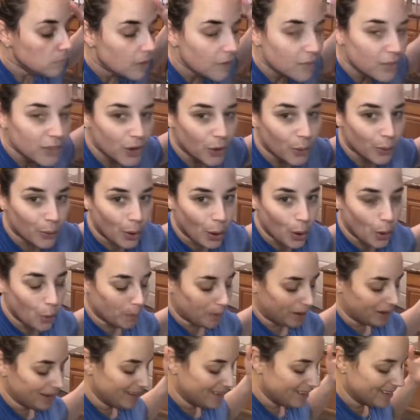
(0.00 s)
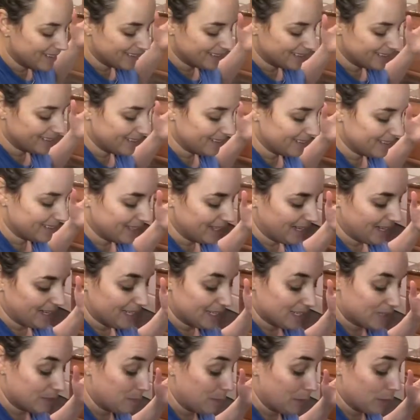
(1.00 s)
the aroma, and
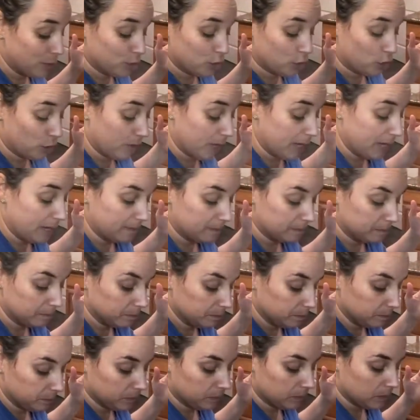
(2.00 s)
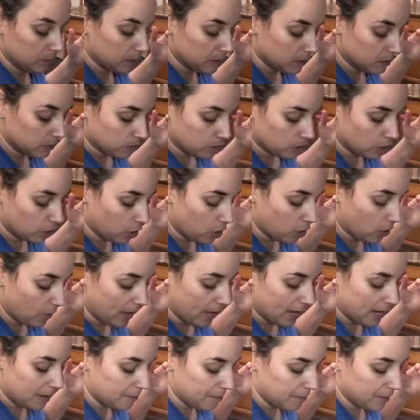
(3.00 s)
it smells great. So go
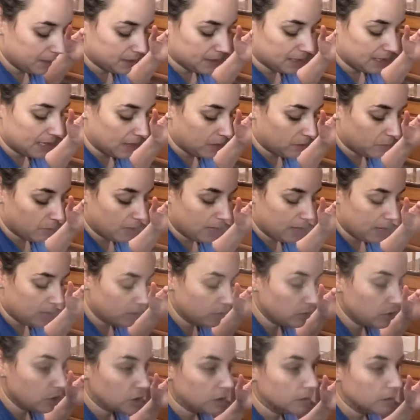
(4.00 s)
ahead and mix that around.